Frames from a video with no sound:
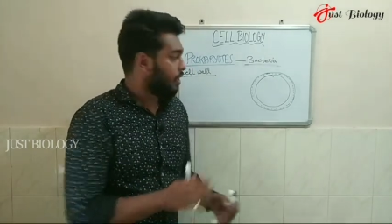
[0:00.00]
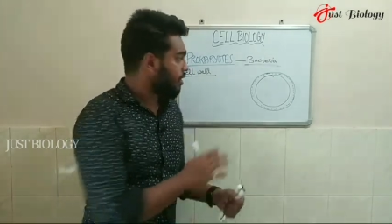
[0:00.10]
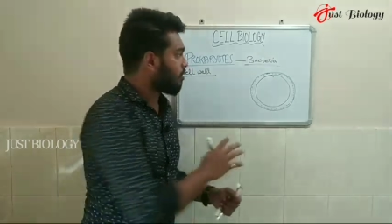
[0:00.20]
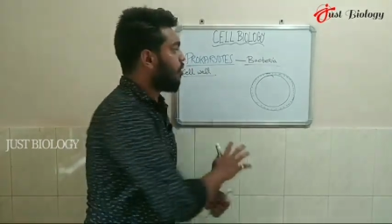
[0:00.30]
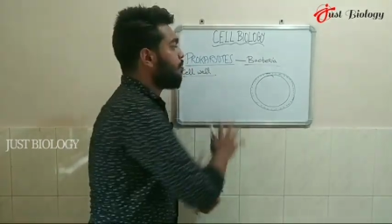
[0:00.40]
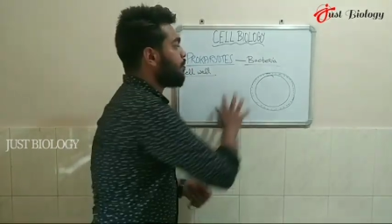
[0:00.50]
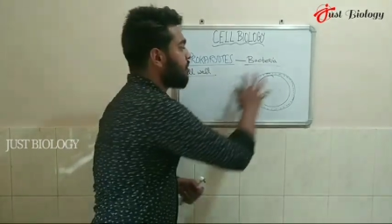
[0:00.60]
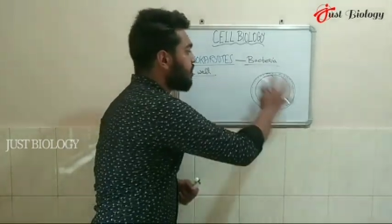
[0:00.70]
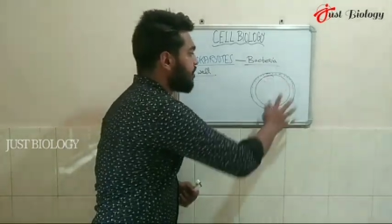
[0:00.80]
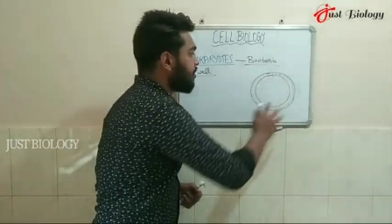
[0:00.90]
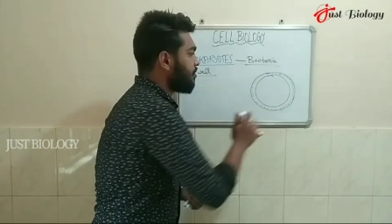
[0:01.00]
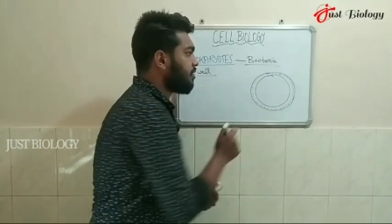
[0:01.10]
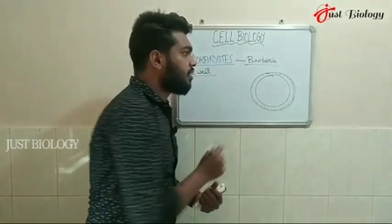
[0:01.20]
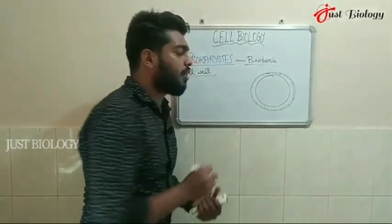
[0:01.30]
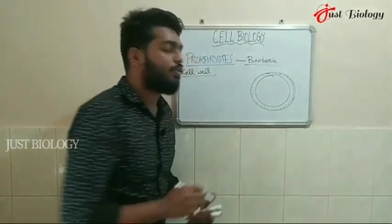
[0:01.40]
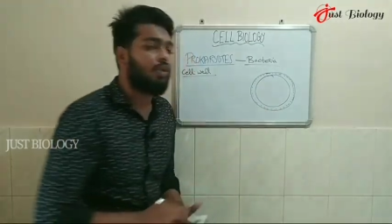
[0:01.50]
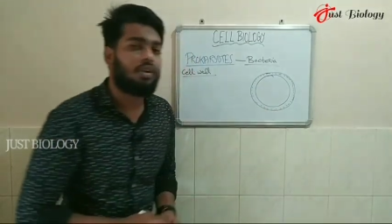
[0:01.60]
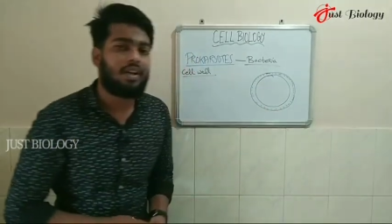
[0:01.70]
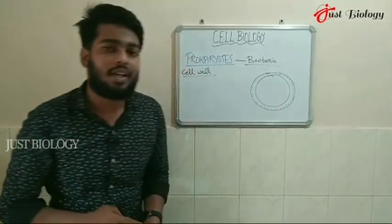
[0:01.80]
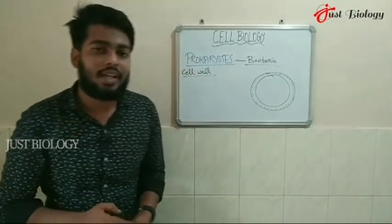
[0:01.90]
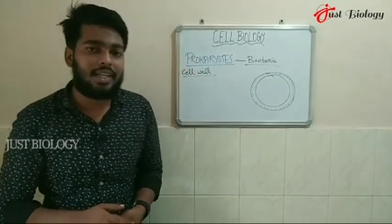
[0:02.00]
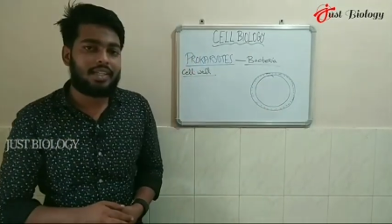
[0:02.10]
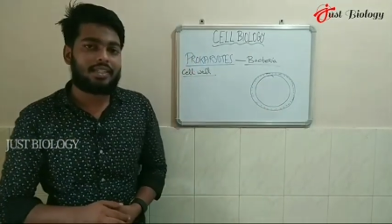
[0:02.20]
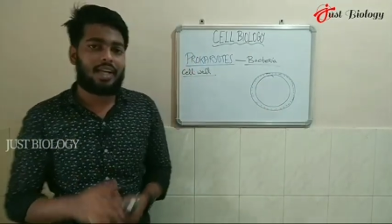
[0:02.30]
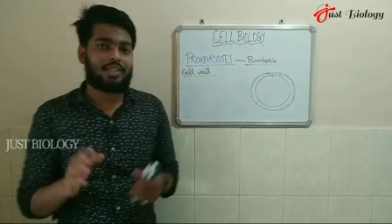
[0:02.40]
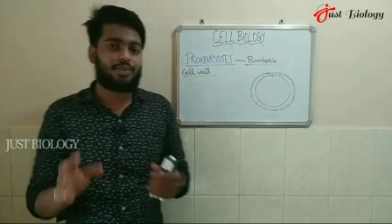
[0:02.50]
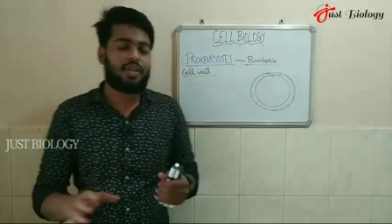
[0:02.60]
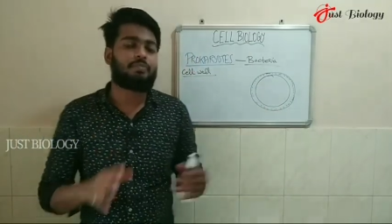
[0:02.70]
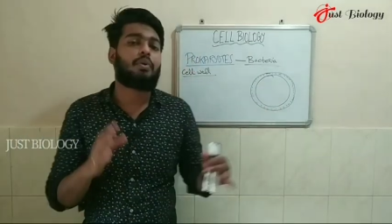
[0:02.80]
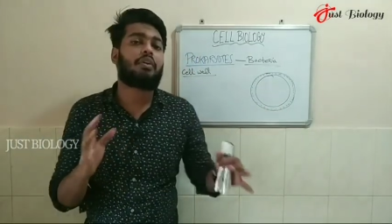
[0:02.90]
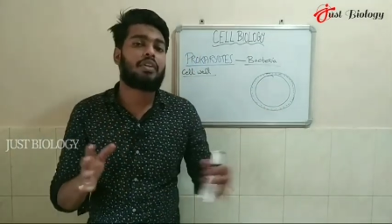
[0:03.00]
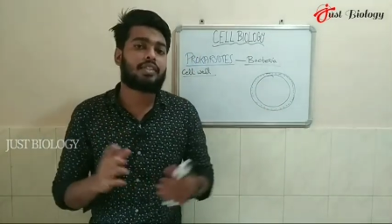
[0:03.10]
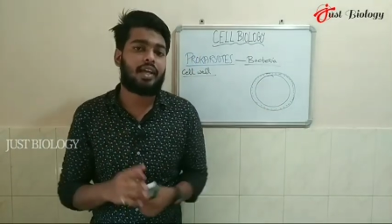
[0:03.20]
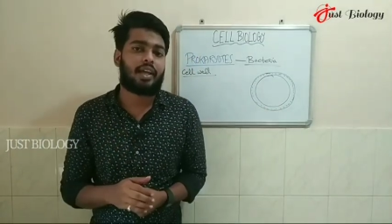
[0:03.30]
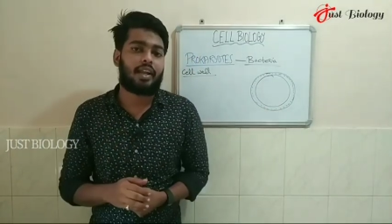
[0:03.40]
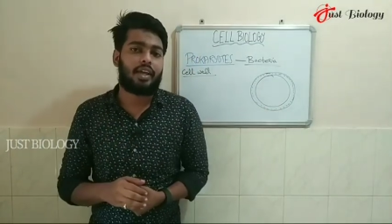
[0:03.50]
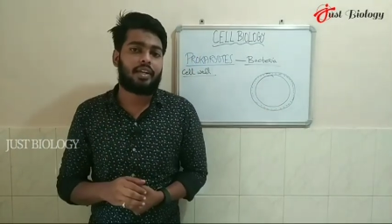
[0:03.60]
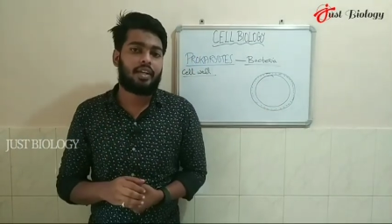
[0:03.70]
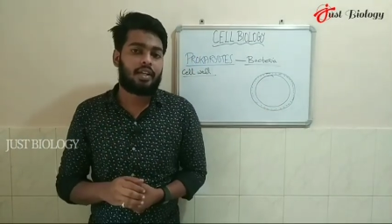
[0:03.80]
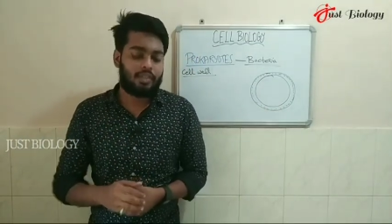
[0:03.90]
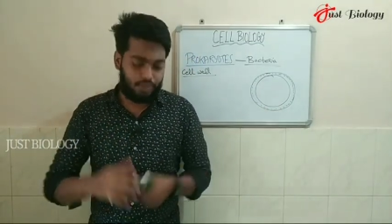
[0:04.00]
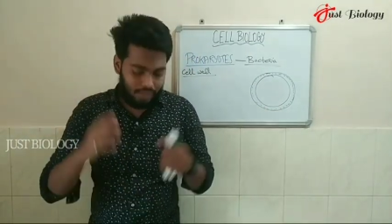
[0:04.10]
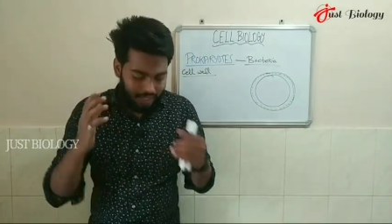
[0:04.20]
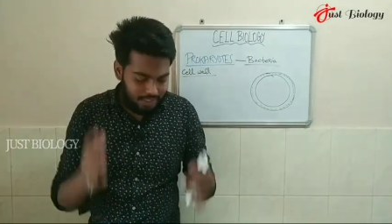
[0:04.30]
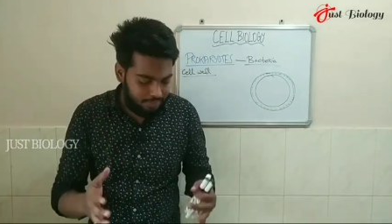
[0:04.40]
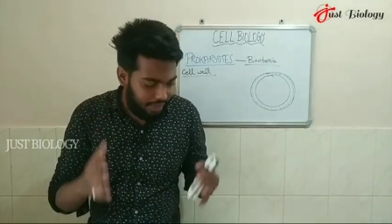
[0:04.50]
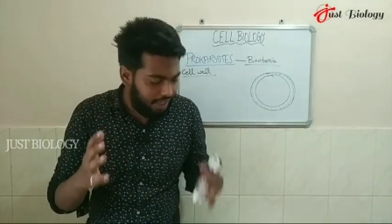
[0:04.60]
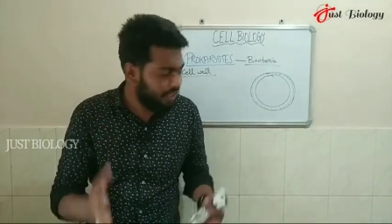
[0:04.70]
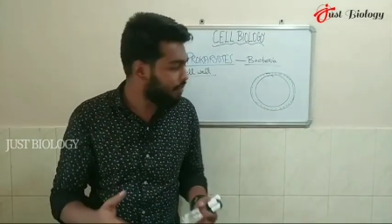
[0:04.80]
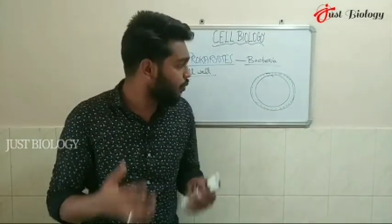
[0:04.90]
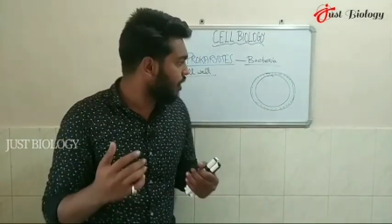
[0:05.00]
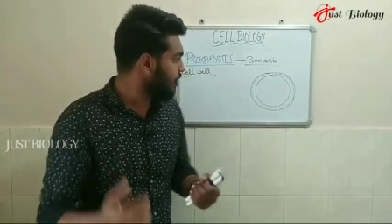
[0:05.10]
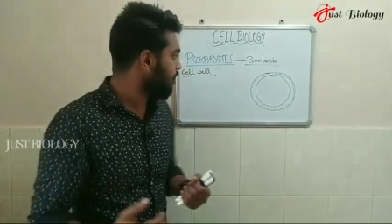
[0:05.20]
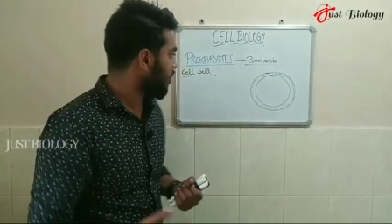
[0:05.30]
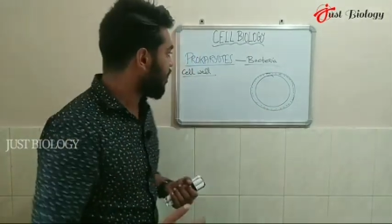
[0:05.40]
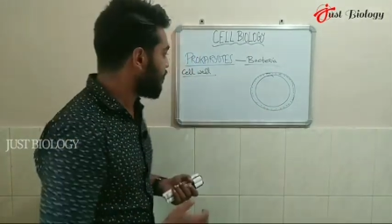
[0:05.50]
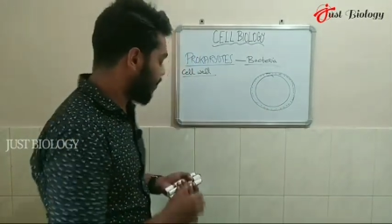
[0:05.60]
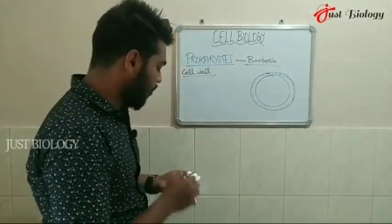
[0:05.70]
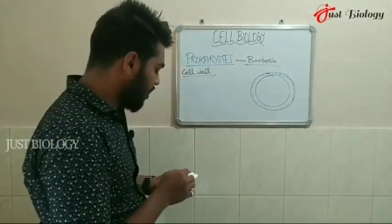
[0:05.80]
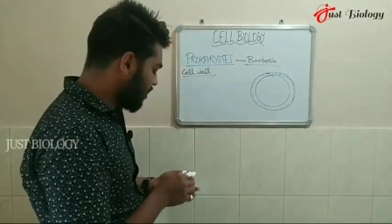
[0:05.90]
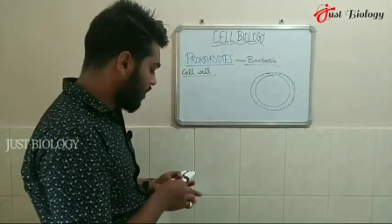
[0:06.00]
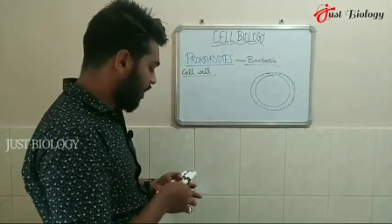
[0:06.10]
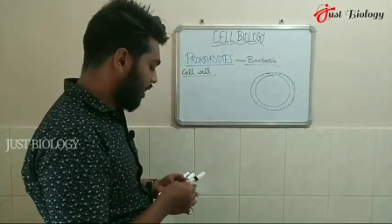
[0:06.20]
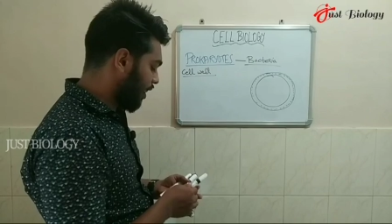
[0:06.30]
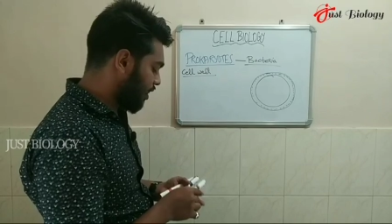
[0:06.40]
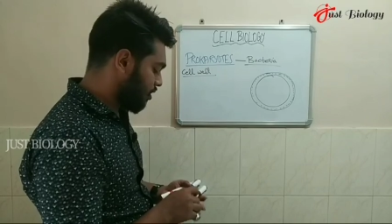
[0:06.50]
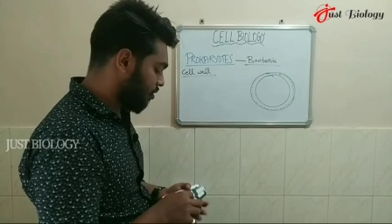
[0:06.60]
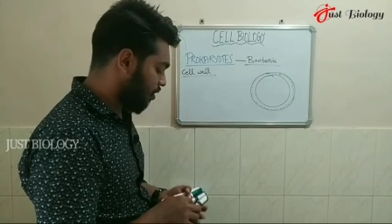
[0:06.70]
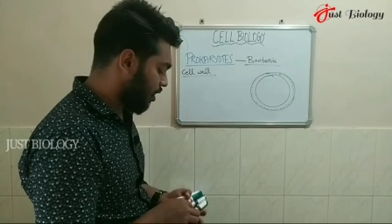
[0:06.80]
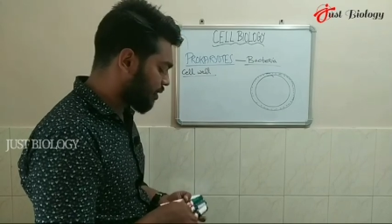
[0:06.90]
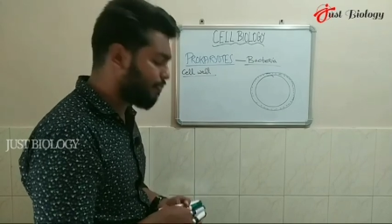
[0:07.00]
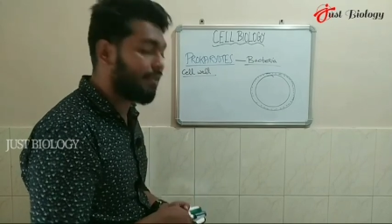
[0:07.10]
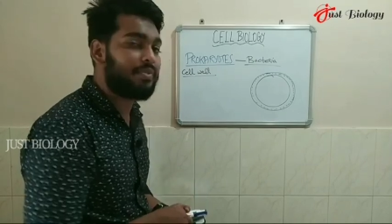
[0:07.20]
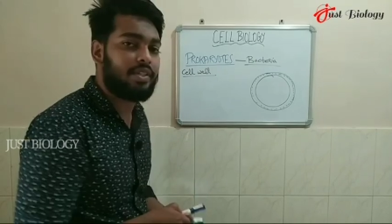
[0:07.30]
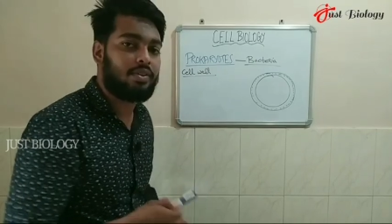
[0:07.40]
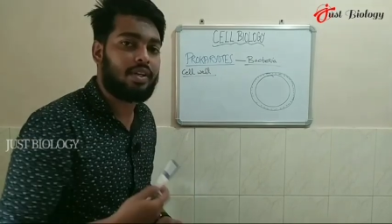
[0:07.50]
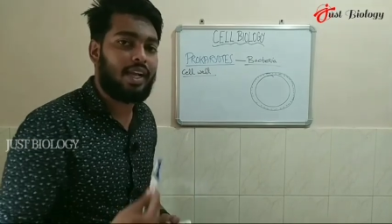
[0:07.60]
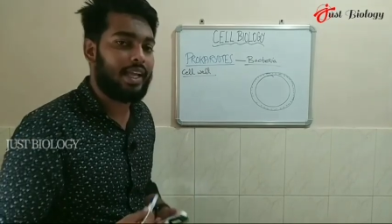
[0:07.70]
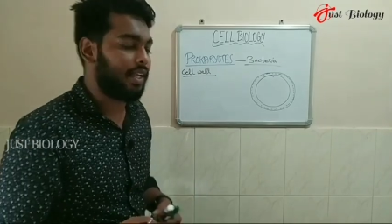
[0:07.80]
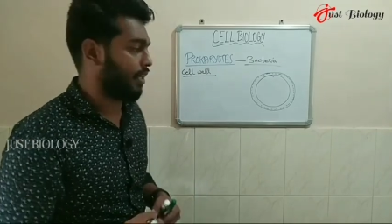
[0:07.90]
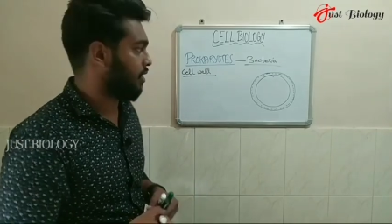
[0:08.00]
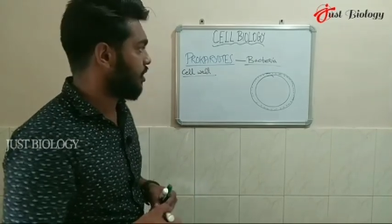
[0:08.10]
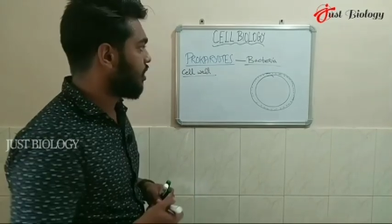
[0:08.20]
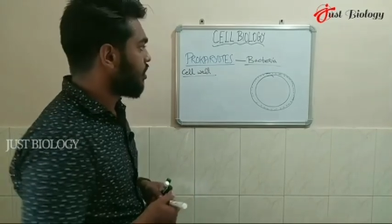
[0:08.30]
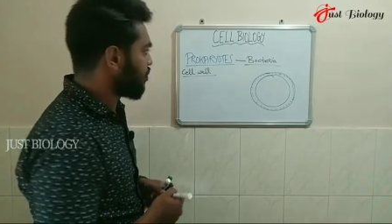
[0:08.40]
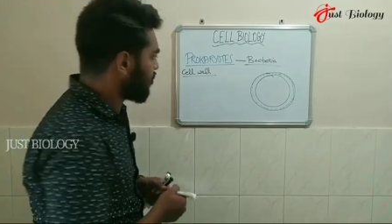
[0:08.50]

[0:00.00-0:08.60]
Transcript: The composition of the cell wall is actually a polysaccharide. So that is made with a polysaccharide is called as peptidoglycan. So